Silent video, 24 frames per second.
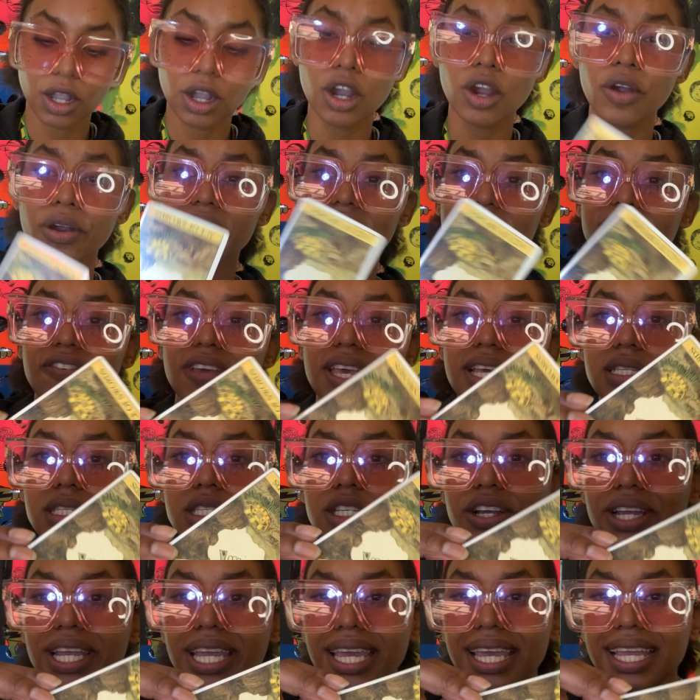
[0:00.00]
Current phase
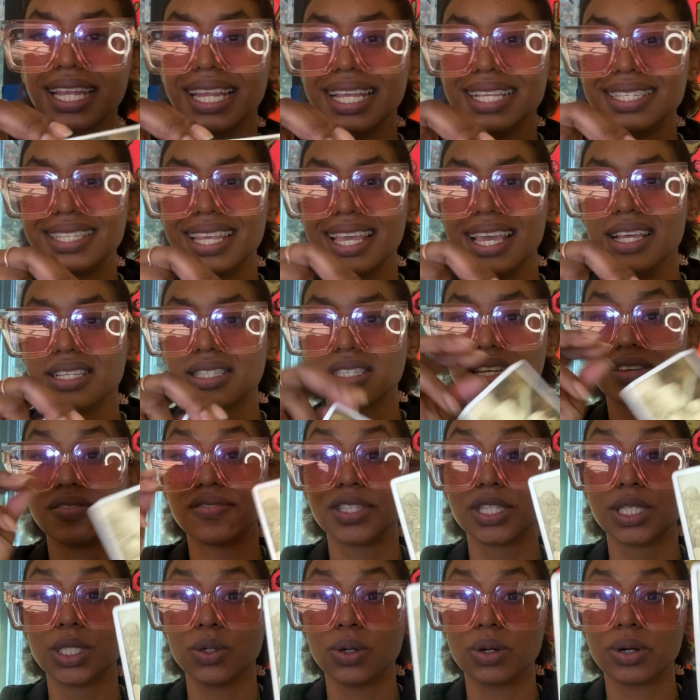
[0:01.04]
you're in is the Ace of
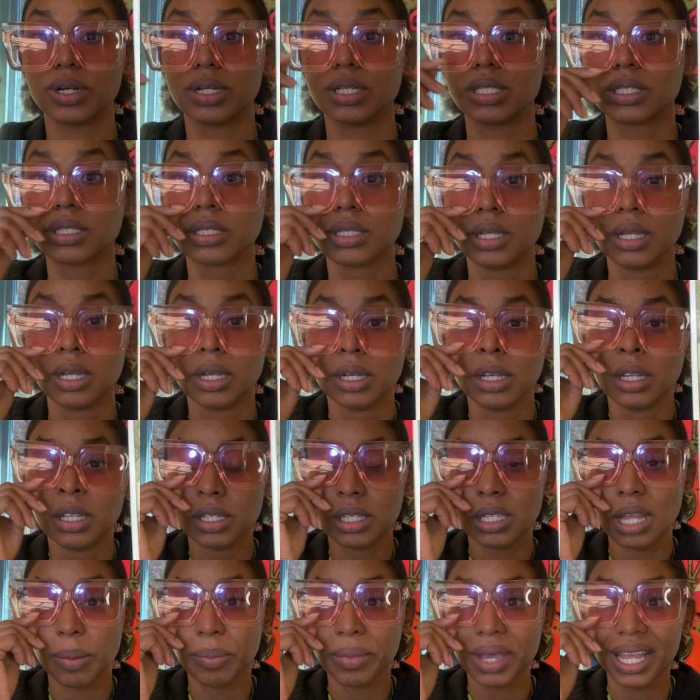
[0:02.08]
Swords.
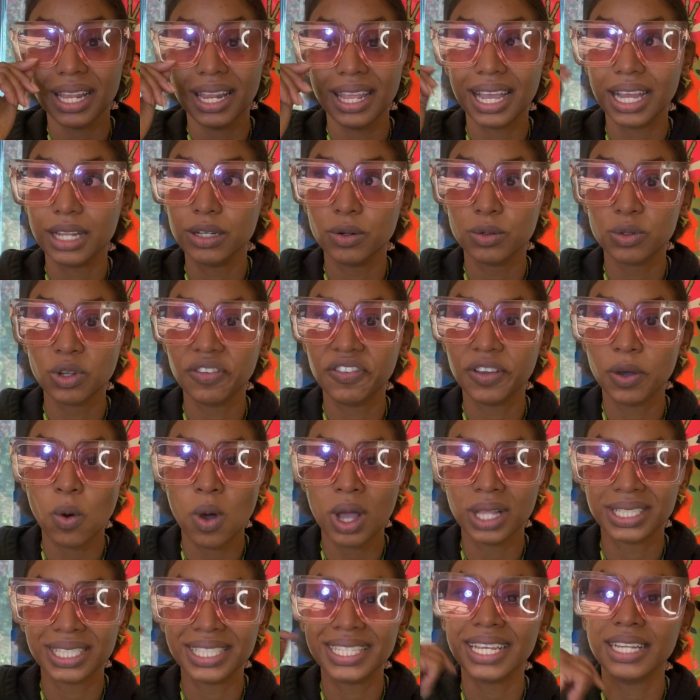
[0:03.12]
So I'm getting, I don't know if you
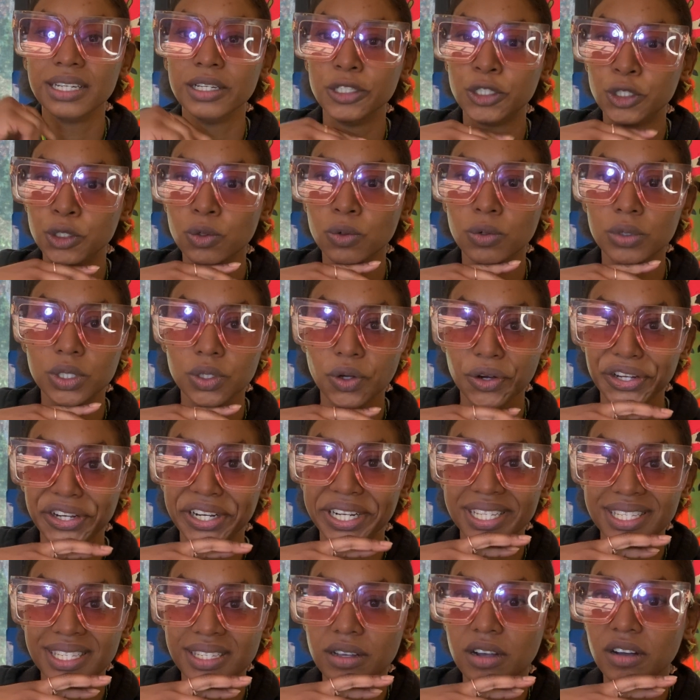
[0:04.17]
want to tell the truth or you're
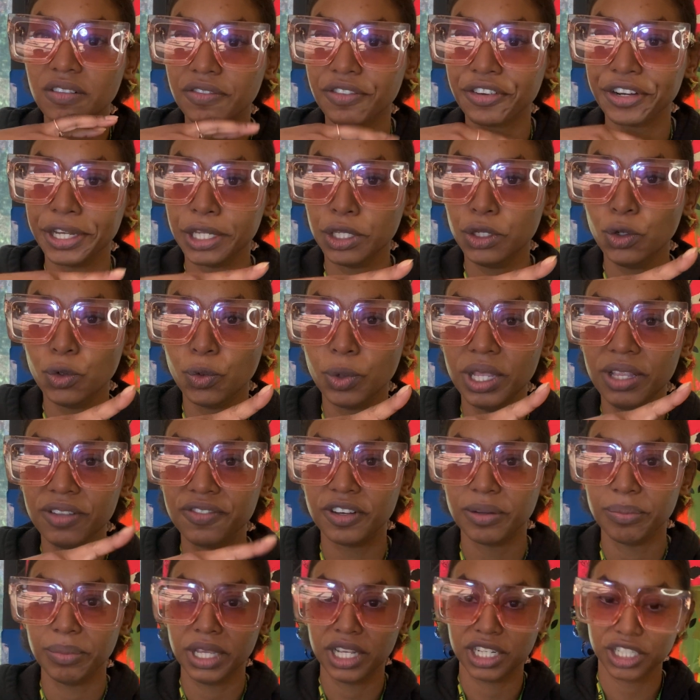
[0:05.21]
discovering new
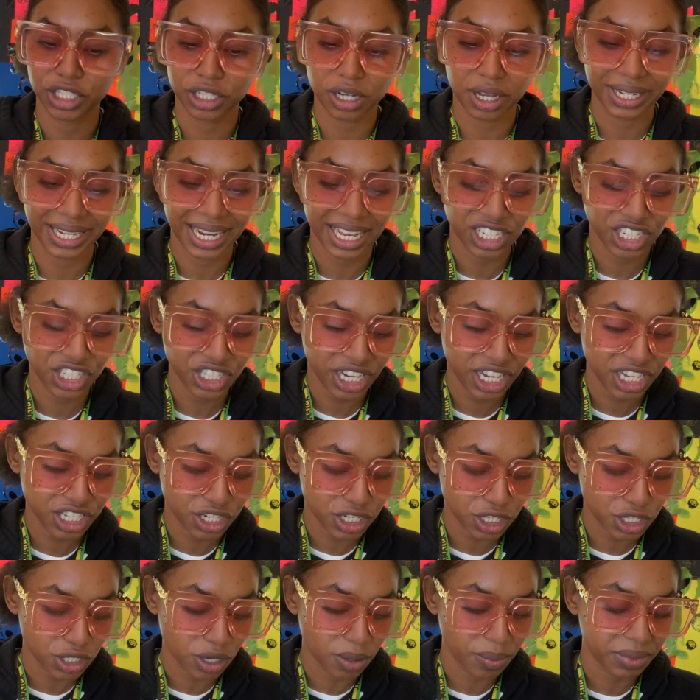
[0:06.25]
information that
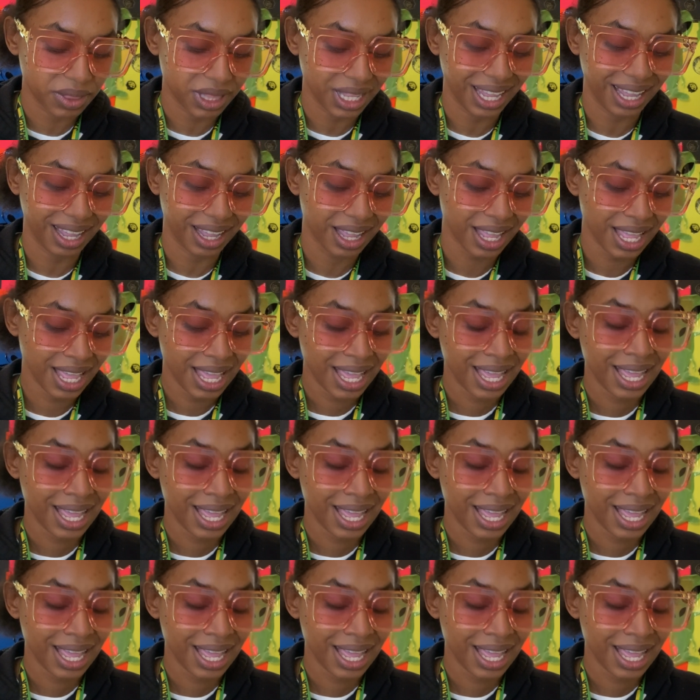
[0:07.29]
changes something.